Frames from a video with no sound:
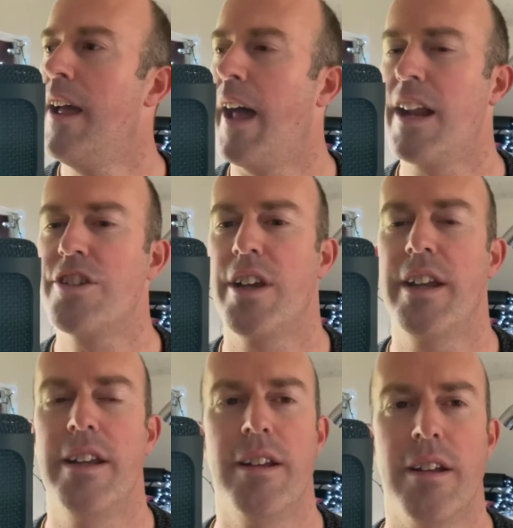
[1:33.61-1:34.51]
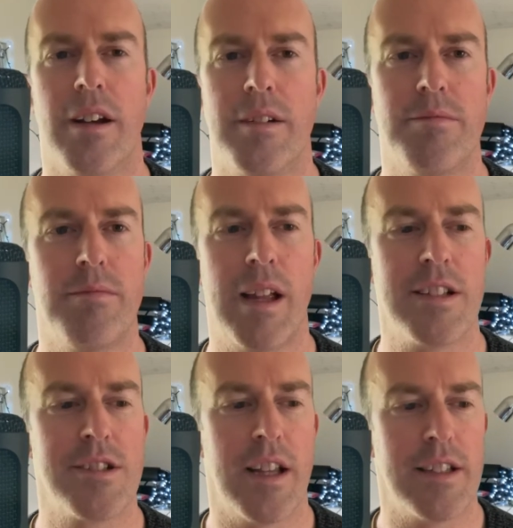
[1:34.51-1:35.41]
and actually
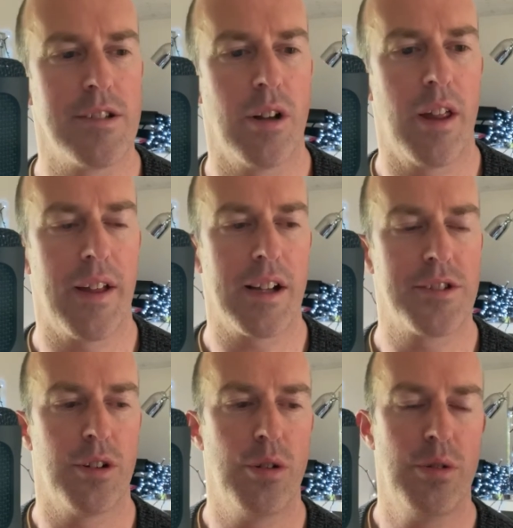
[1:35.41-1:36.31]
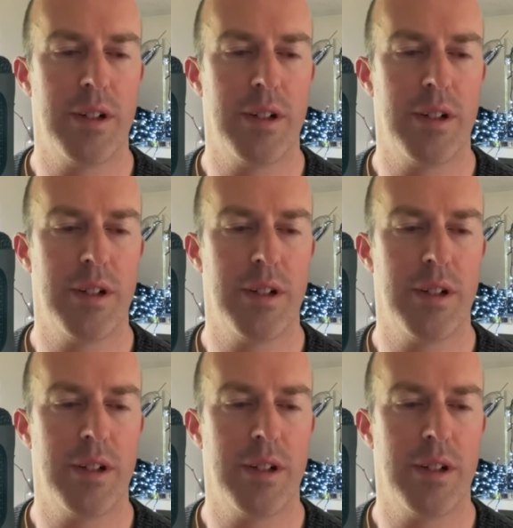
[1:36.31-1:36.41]
it's not like that at all.